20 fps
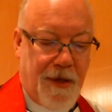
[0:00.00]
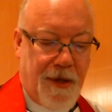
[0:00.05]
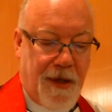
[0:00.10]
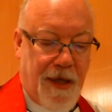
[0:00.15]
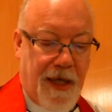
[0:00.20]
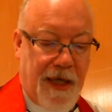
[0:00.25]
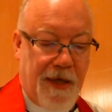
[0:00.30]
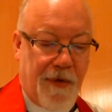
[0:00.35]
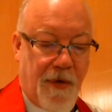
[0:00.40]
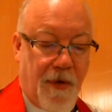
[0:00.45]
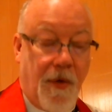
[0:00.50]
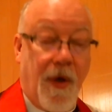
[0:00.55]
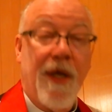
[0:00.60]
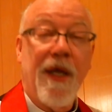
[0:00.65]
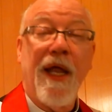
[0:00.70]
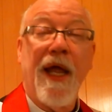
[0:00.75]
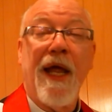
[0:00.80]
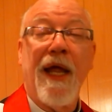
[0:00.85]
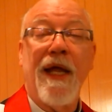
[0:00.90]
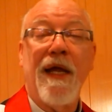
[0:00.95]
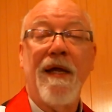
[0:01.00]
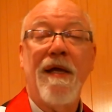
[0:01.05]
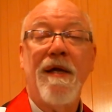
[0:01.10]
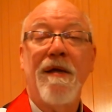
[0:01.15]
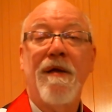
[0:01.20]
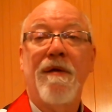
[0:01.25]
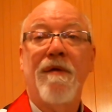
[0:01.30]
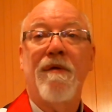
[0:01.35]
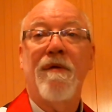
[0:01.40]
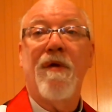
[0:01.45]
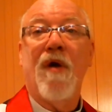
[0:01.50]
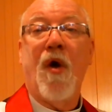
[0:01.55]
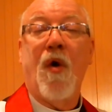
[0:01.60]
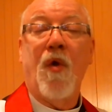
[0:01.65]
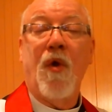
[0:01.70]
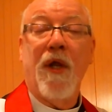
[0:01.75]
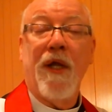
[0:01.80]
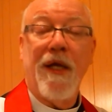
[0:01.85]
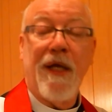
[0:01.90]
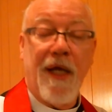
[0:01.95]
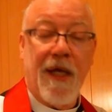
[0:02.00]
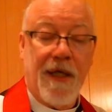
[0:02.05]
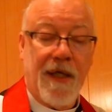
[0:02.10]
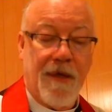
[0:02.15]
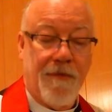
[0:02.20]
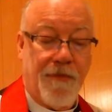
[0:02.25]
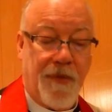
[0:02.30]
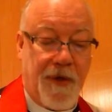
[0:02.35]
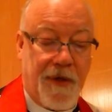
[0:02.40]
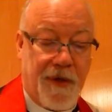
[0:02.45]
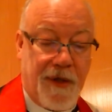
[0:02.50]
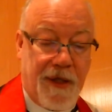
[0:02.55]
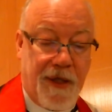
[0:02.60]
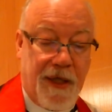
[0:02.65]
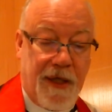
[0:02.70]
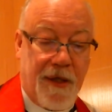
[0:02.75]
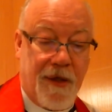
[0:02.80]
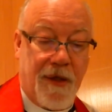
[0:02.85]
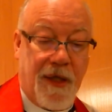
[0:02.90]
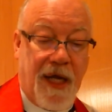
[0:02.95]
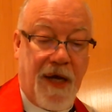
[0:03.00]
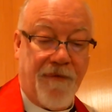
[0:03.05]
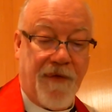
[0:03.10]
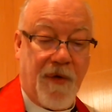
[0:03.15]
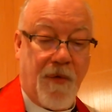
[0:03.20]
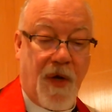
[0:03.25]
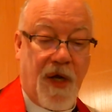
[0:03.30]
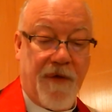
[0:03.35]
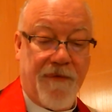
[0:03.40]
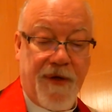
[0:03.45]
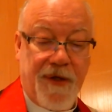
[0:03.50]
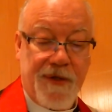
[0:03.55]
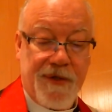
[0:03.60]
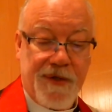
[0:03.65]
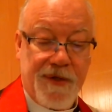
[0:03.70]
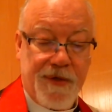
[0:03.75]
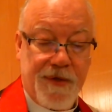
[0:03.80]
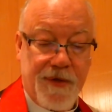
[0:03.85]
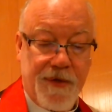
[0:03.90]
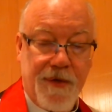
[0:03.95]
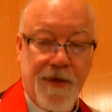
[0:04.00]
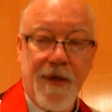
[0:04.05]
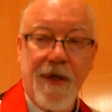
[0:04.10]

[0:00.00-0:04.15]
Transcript: And he will one day wholly and completely heal every one of us.